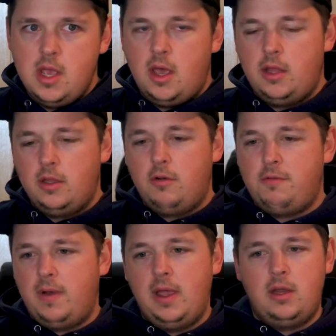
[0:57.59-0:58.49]
and they'll
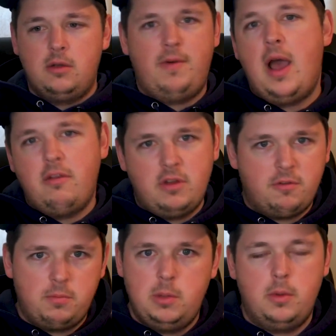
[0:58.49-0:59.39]
find 5
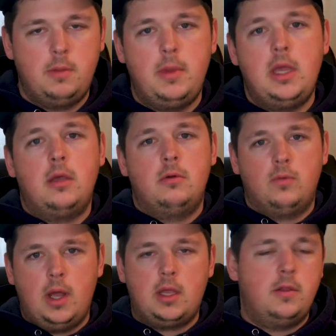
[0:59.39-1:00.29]
different people that make
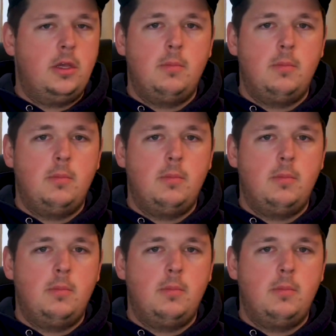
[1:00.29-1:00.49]
Rocket League